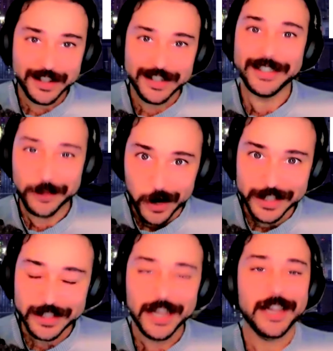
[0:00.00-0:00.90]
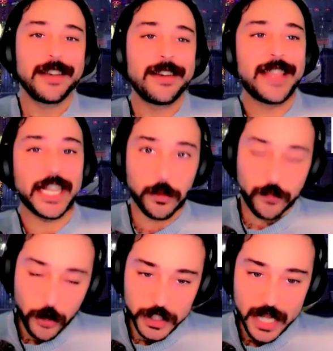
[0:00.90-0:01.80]
right? That's the first
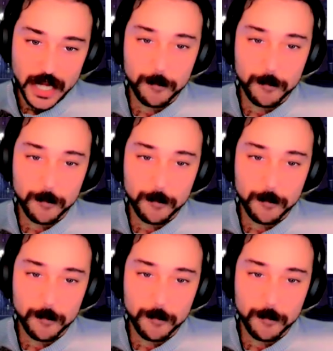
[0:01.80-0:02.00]
thing.